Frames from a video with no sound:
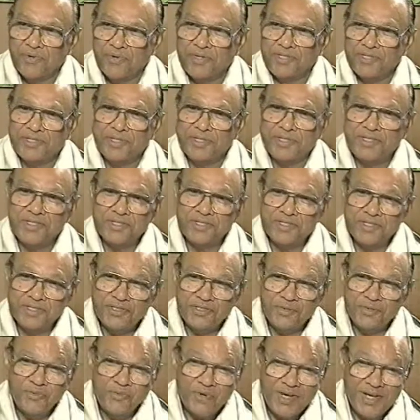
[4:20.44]
Well, that's the
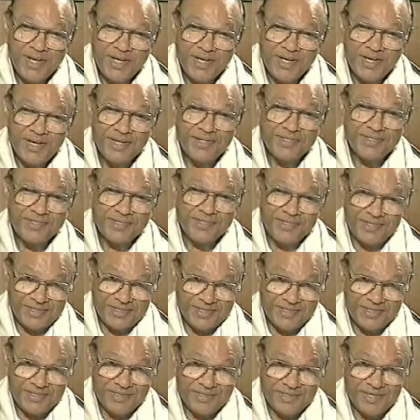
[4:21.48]
reason why I
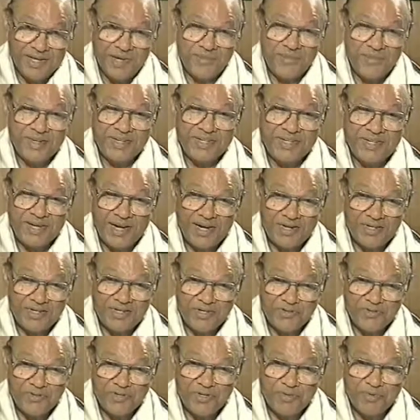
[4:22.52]
said I'm
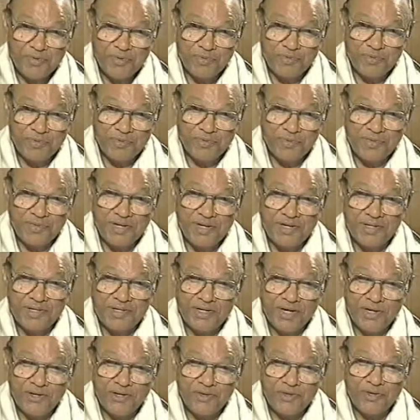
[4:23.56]
interacting with people and
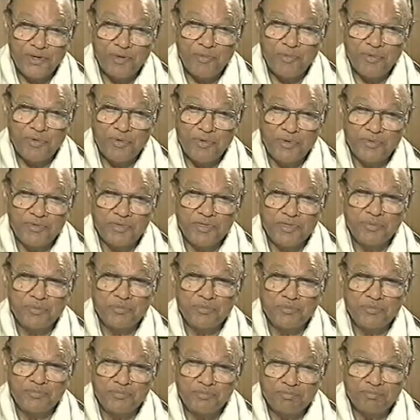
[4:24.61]
trying to come out with the...
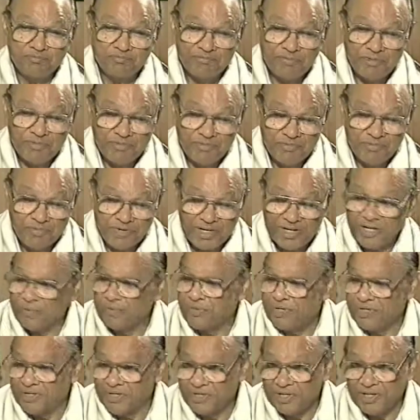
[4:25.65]
In fact,
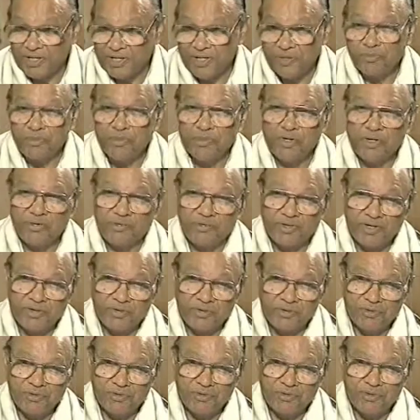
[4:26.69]
I'm meeting again Board of Trade
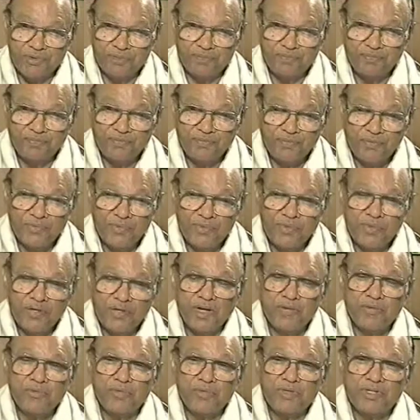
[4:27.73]
also.
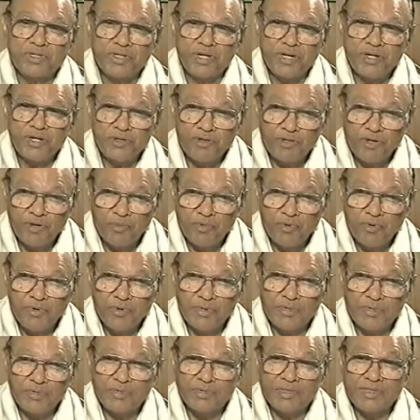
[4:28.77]
And we're trying to come
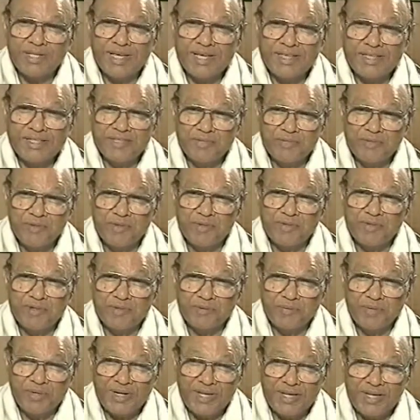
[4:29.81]
out 9th
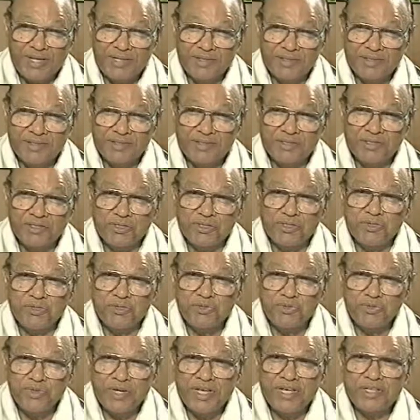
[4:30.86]
5-year plan. This is a
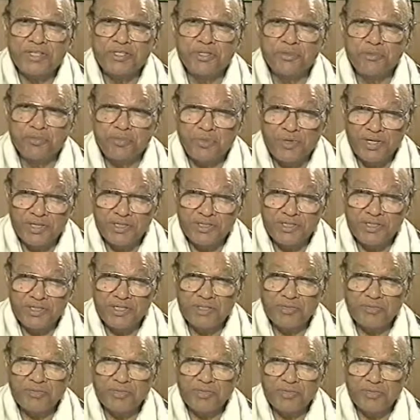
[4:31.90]
new exim
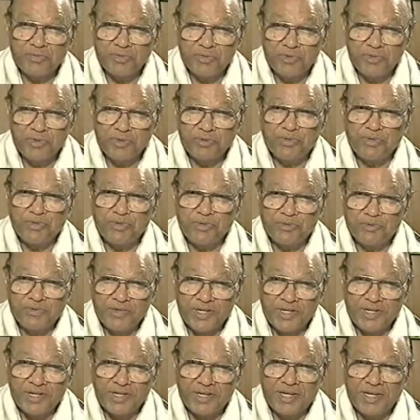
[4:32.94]
policy which we are going to
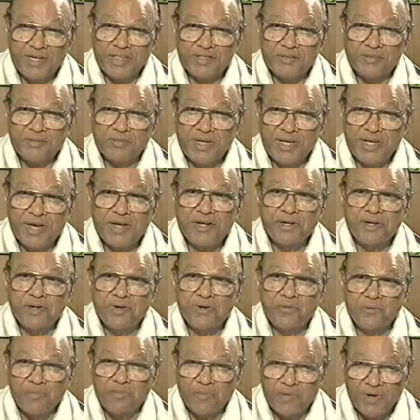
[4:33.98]
finalize by end
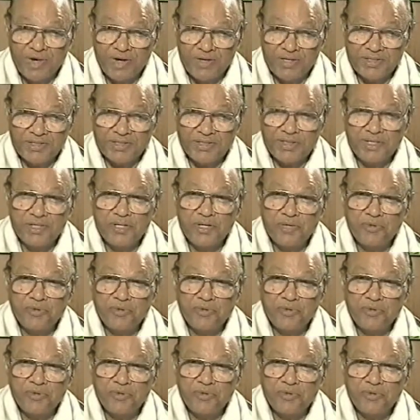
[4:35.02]
of March.